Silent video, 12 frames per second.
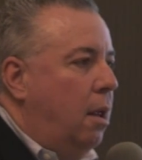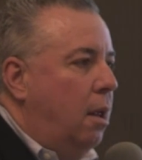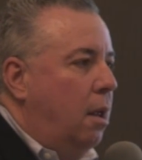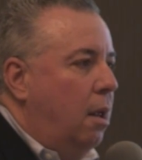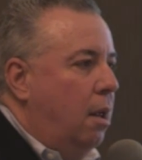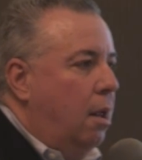the,
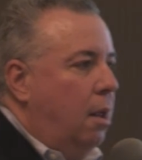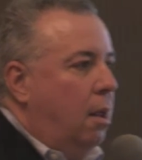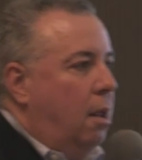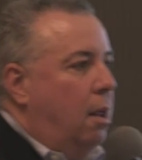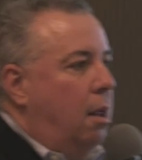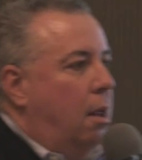in the
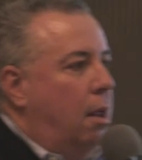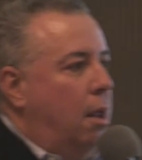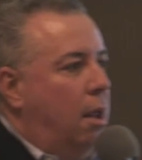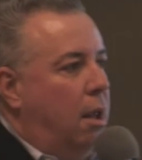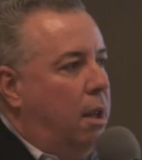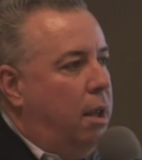capsule.
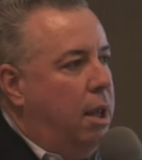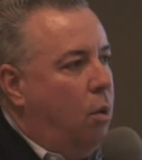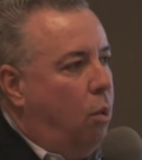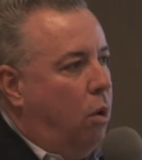Yeah.